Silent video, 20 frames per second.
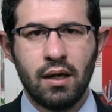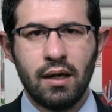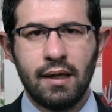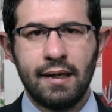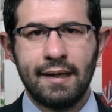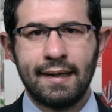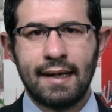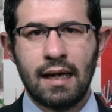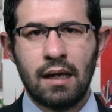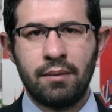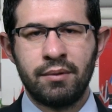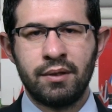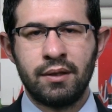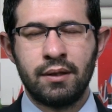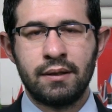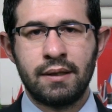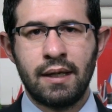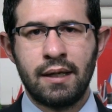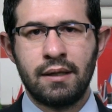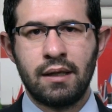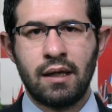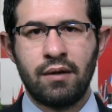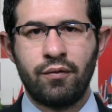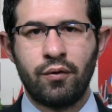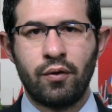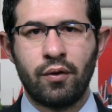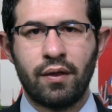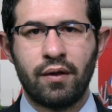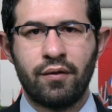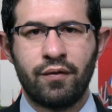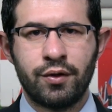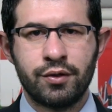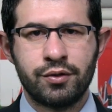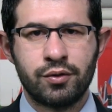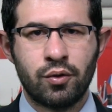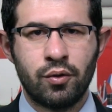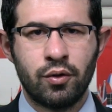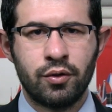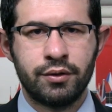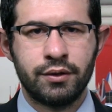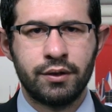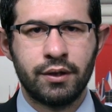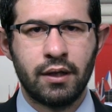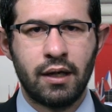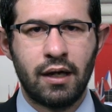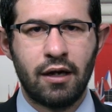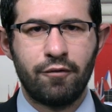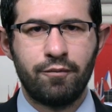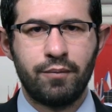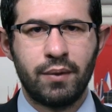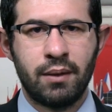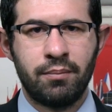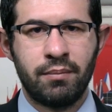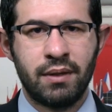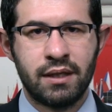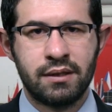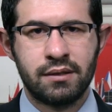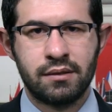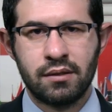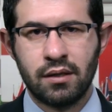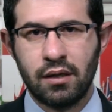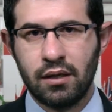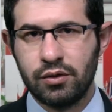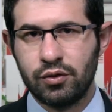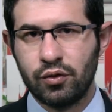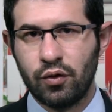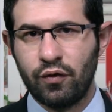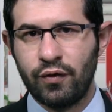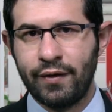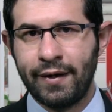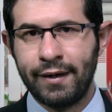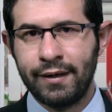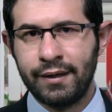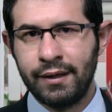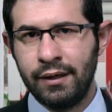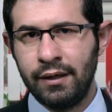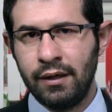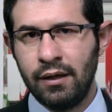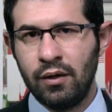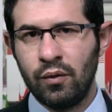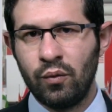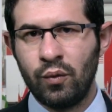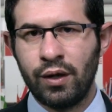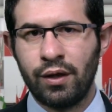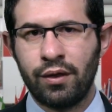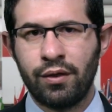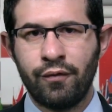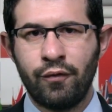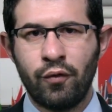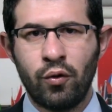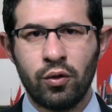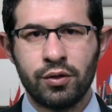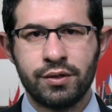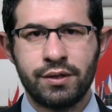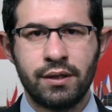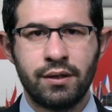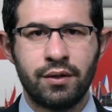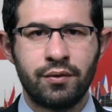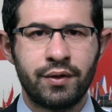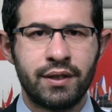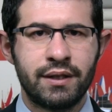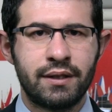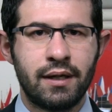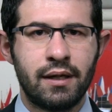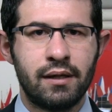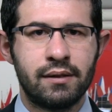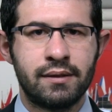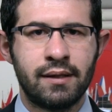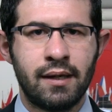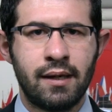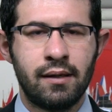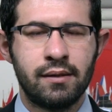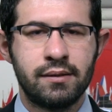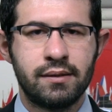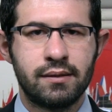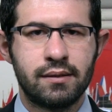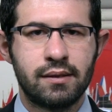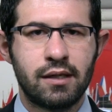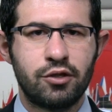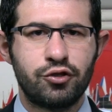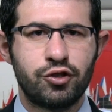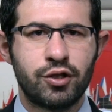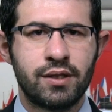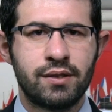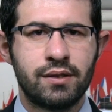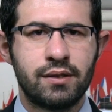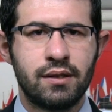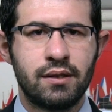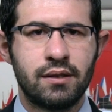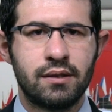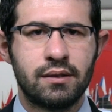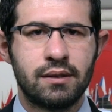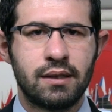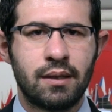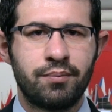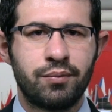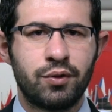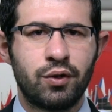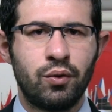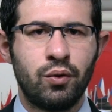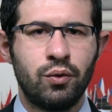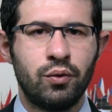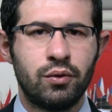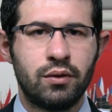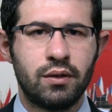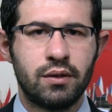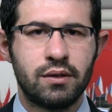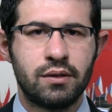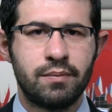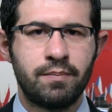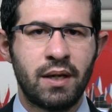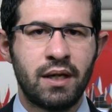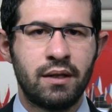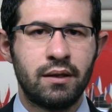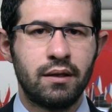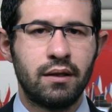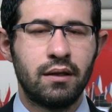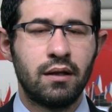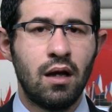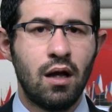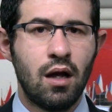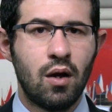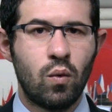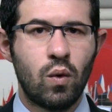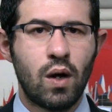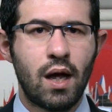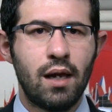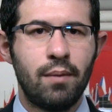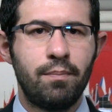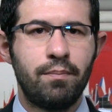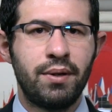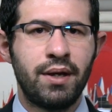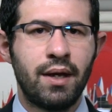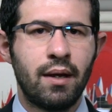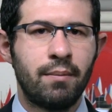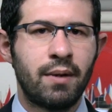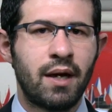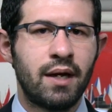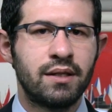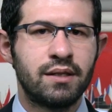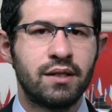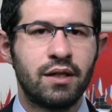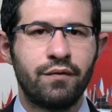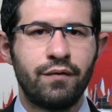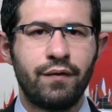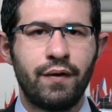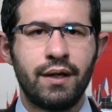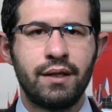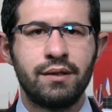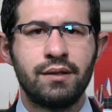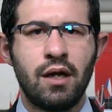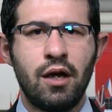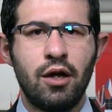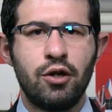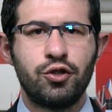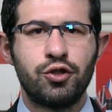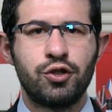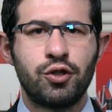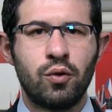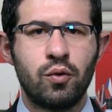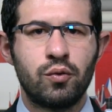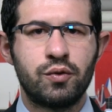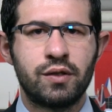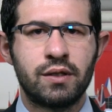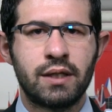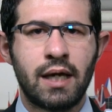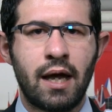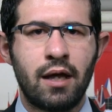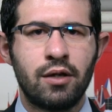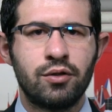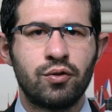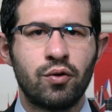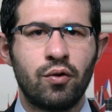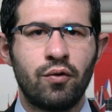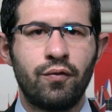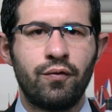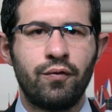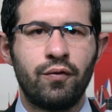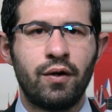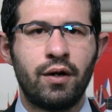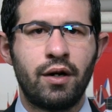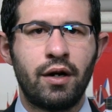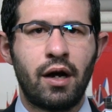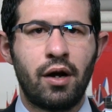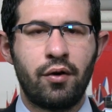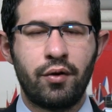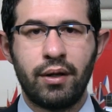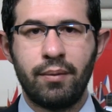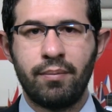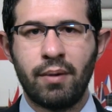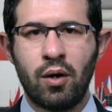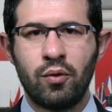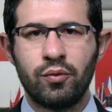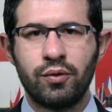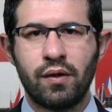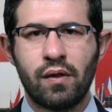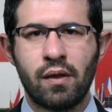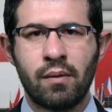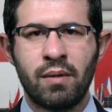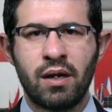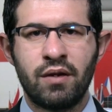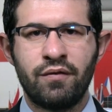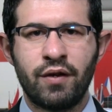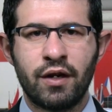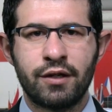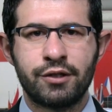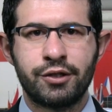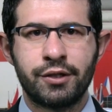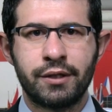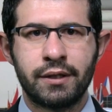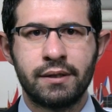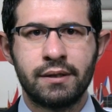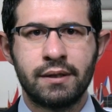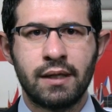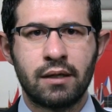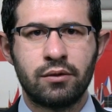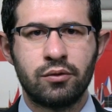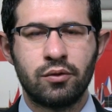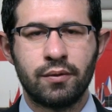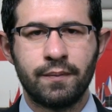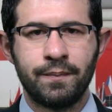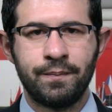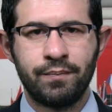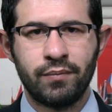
Incoming data for the first quarter have been mixed so far, with falls in retail sales suggesting subdued spending, while PMI surveys showed signs of a rebound in the manufacturing sector.